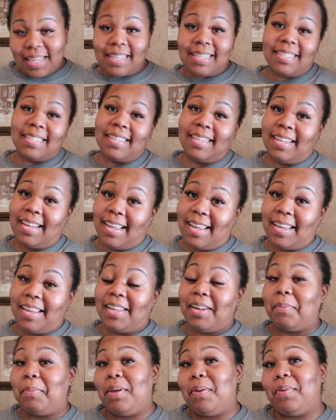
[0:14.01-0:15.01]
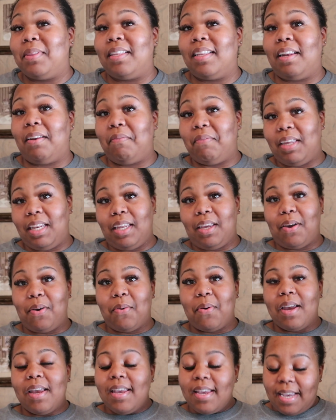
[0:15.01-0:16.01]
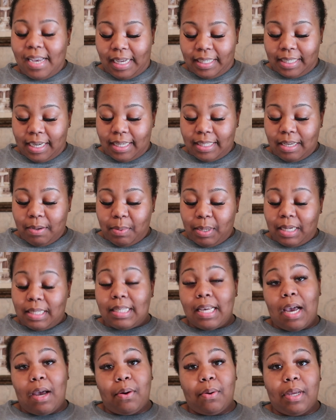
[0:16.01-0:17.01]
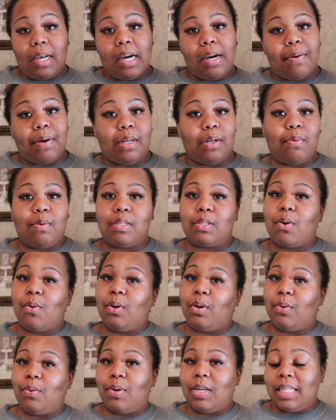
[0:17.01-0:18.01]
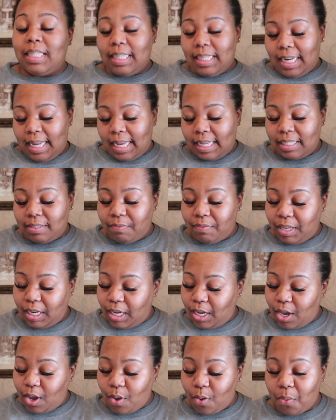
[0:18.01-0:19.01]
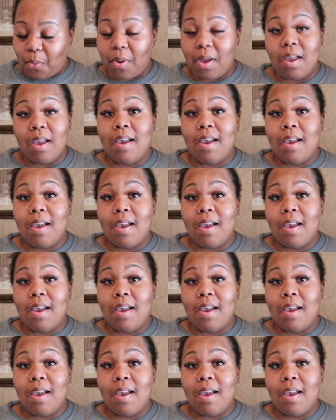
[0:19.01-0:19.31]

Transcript: it's late and I'm here with another video. As you can tell by the title, y'all already know what's going on in today's video.